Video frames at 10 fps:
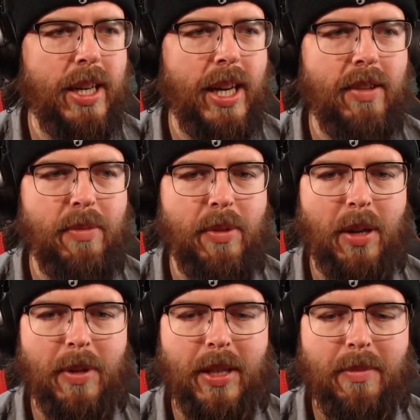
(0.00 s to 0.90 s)
have
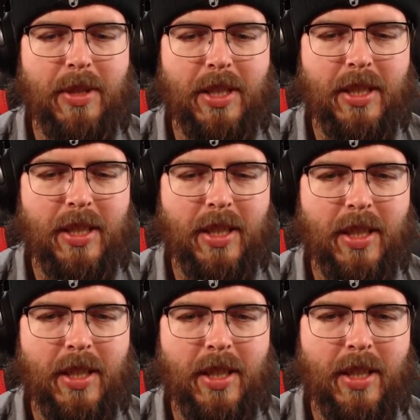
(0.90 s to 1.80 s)
problems?
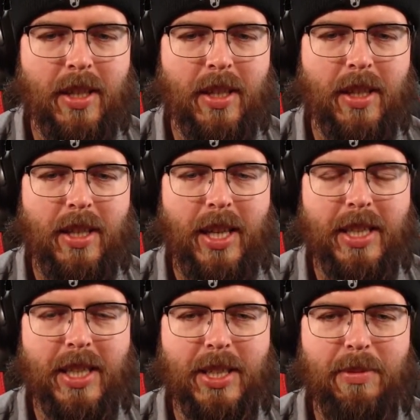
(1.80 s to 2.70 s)

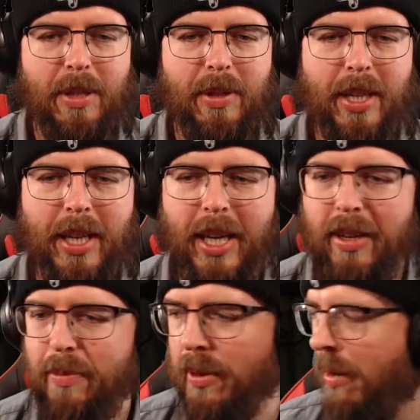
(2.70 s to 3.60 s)
Is this where we're gonna
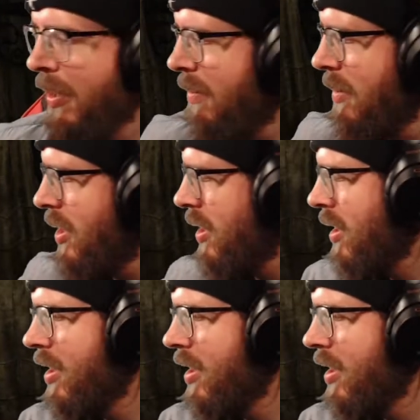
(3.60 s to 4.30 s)
have problems?